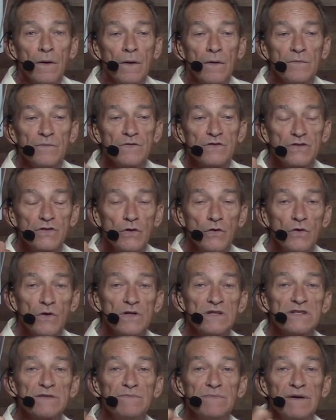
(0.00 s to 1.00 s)

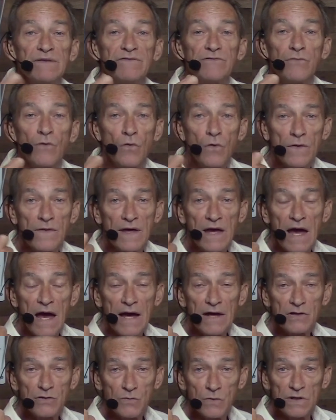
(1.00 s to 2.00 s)
students before they
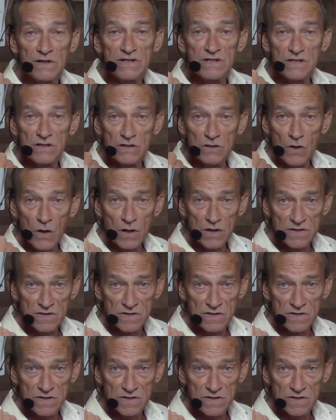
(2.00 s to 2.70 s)
actually start